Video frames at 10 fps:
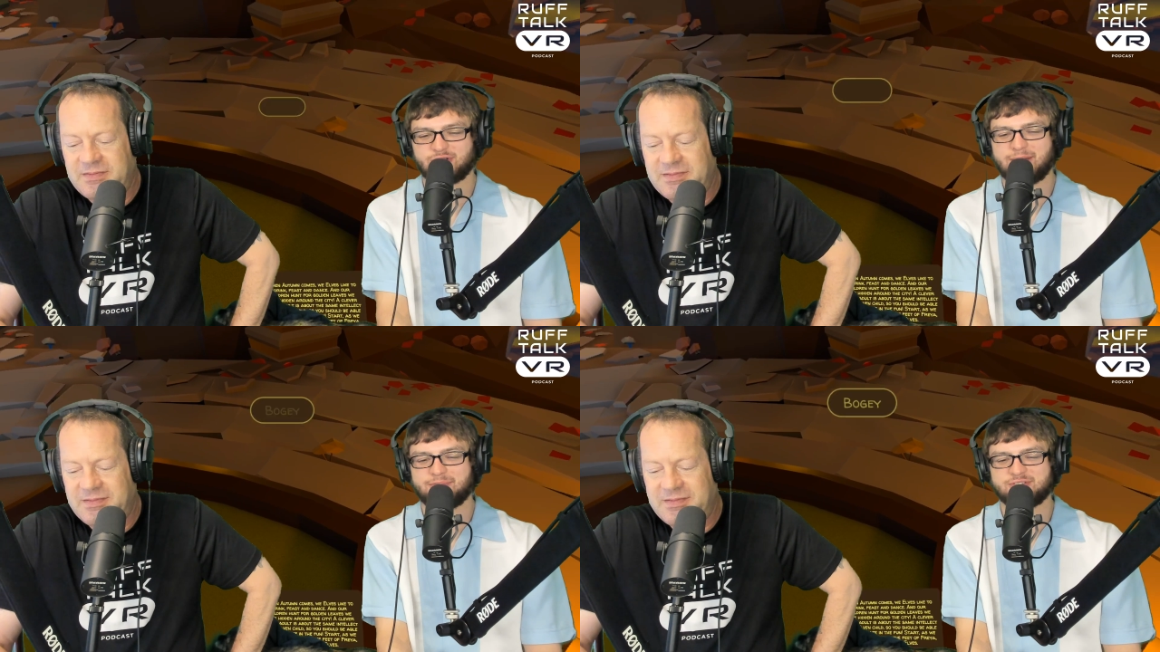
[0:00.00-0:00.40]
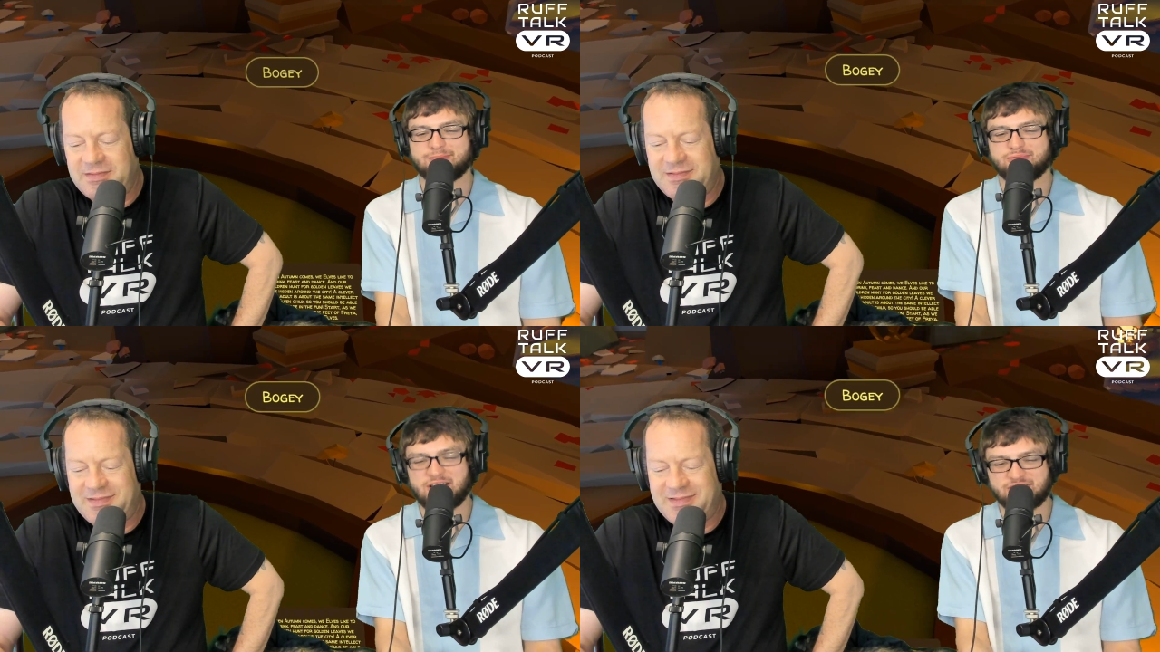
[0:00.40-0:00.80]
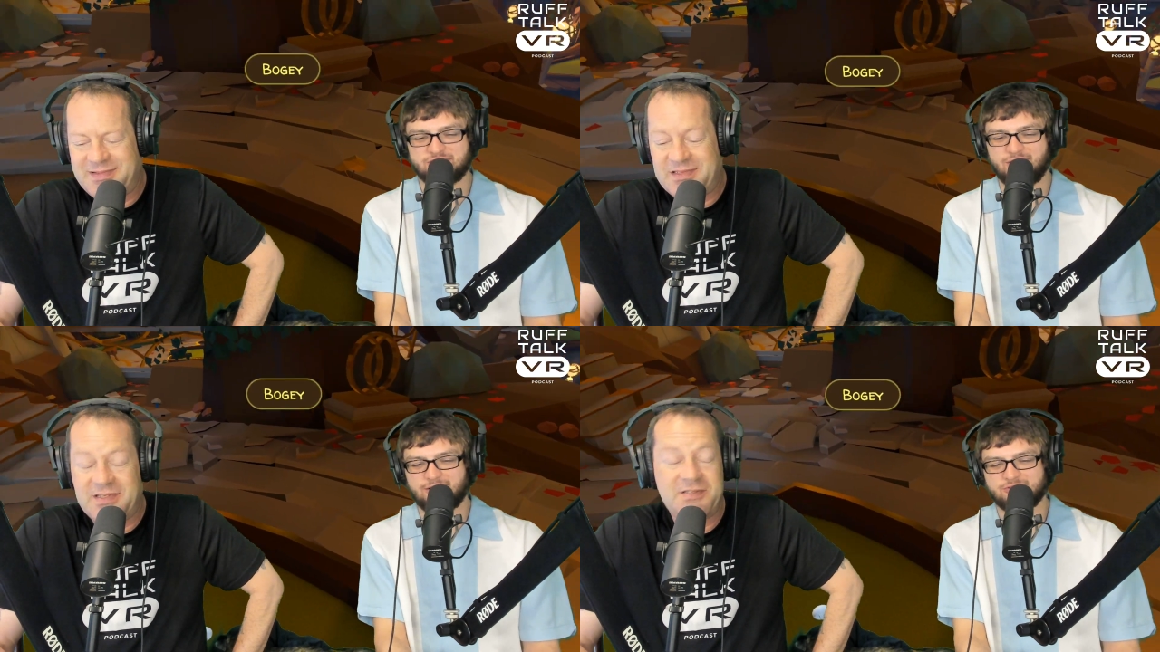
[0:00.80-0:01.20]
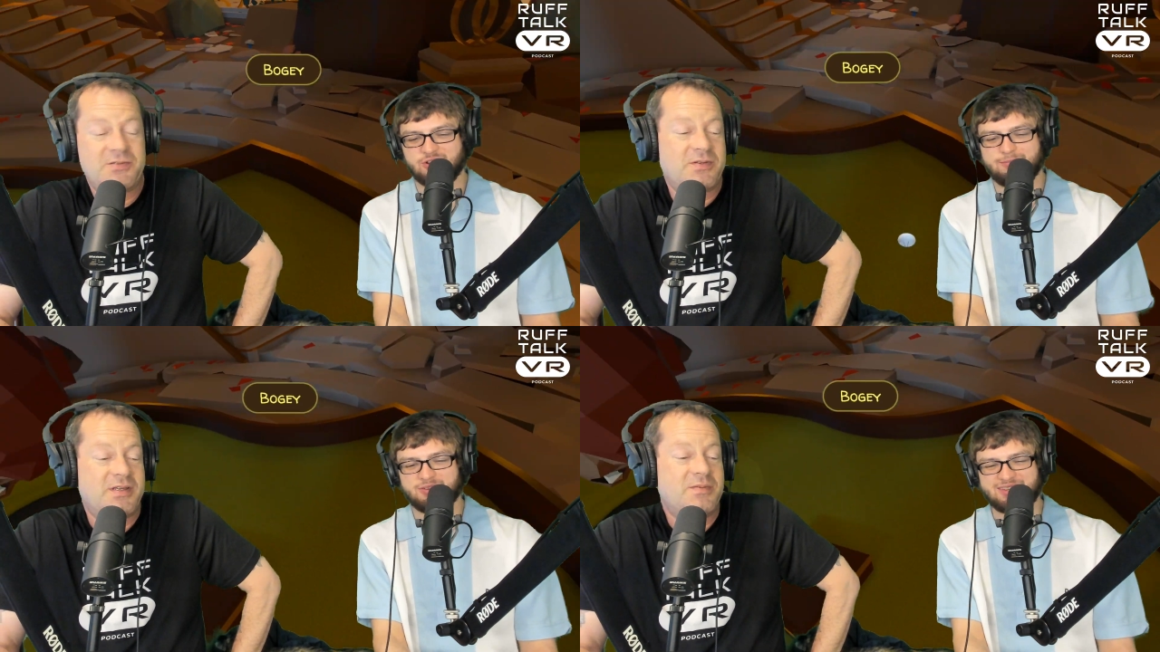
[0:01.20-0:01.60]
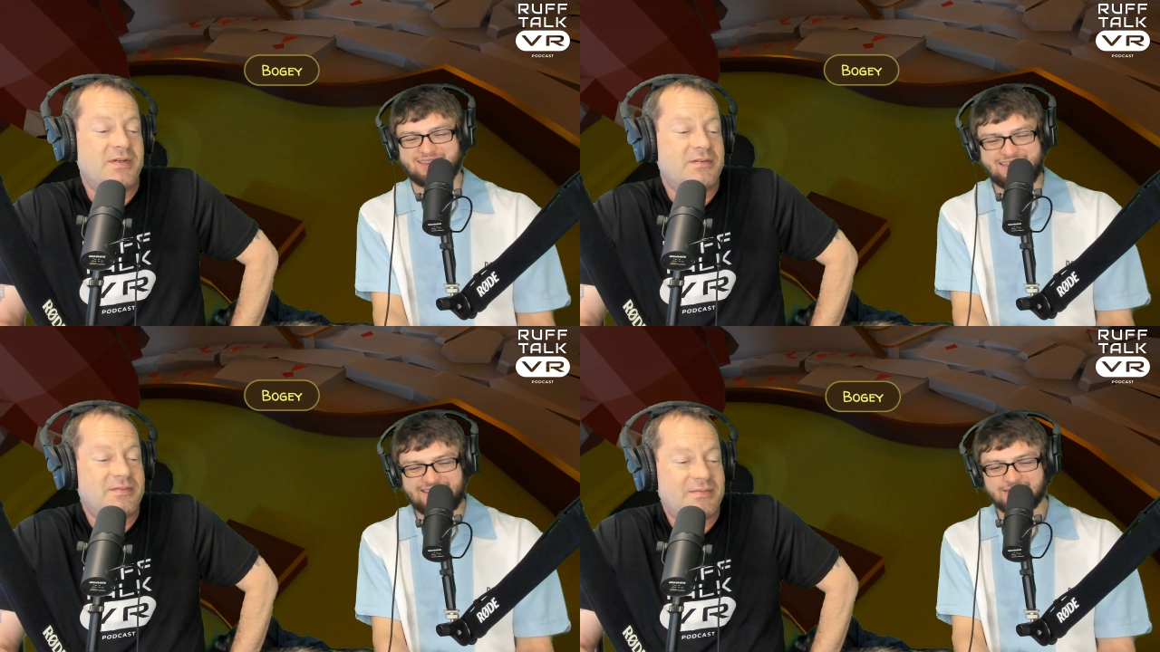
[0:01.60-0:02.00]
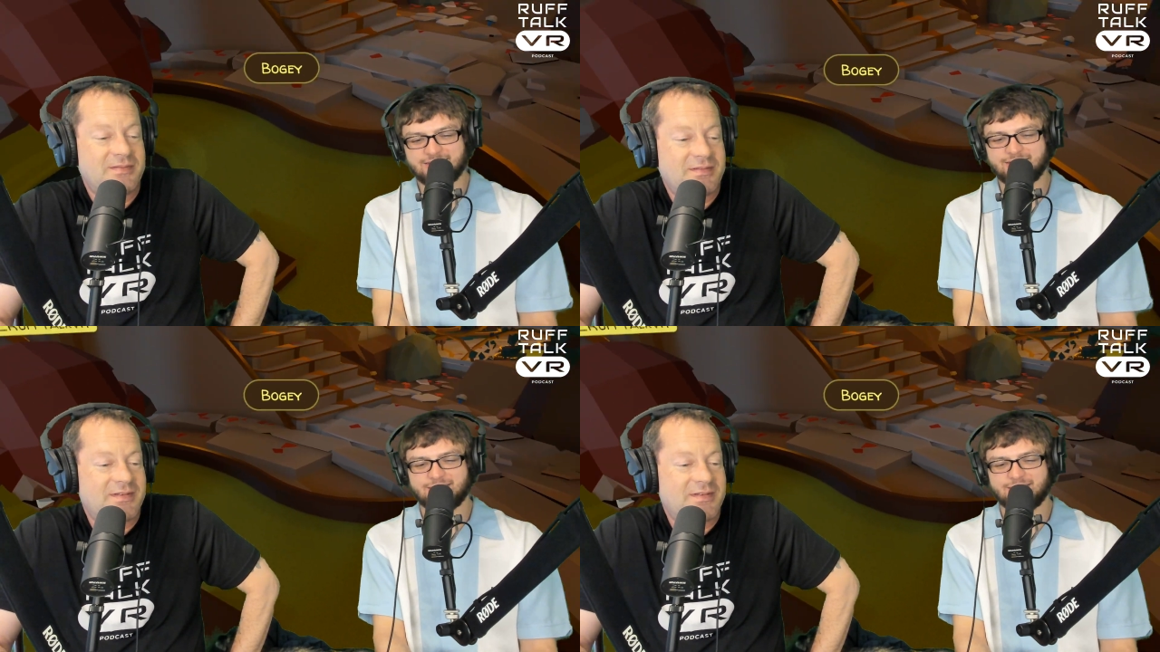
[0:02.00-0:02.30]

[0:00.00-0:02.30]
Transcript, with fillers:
Speaker 1: trying to put some pressure on. Trying to put the heat.